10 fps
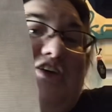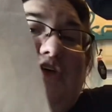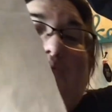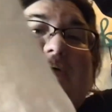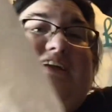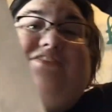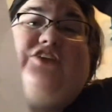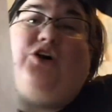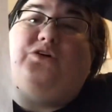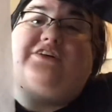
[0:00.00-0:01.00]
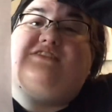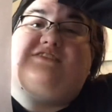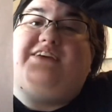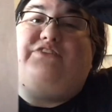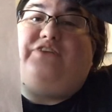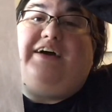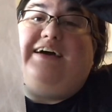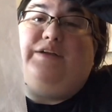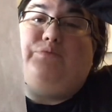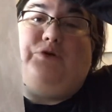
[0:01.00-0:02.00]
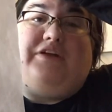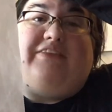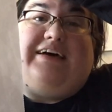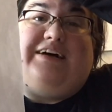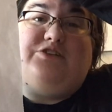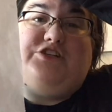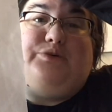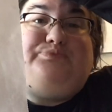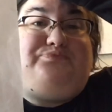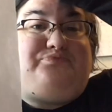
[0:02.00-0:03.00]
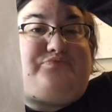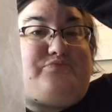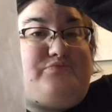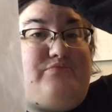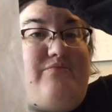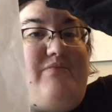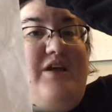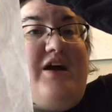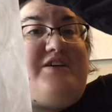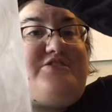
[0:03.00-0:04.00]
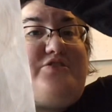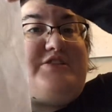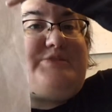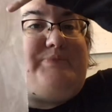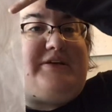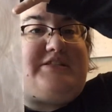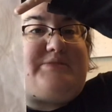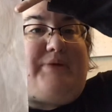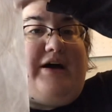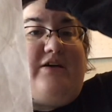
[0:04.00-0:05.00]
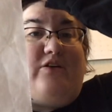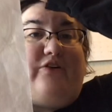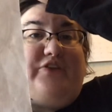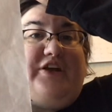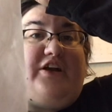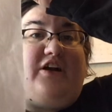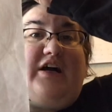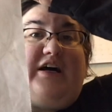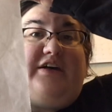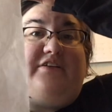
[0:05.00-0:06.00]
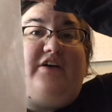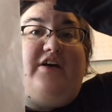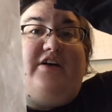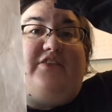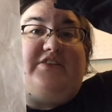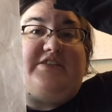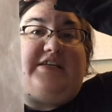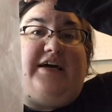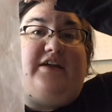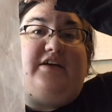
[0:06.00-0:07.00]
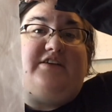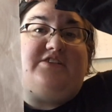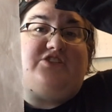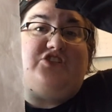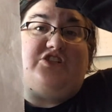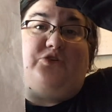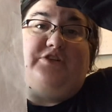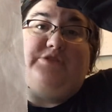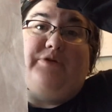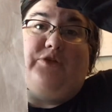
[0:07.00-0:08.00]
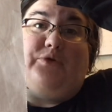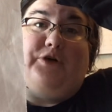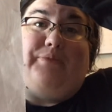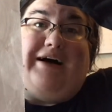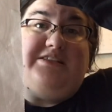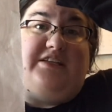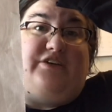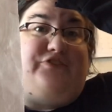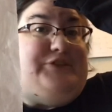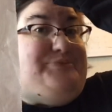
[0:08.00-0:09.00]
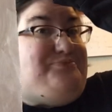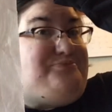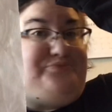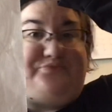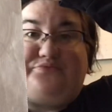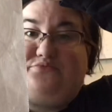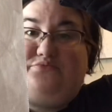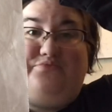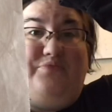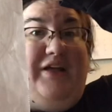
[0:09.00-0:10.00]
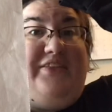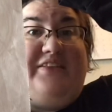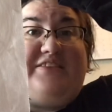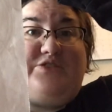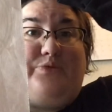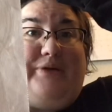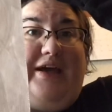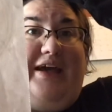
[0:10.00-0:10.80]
wouldn't even notice if I hadn't pointed that out to you. So this big spot over here on this side is just going to be the word positive. And then this will be a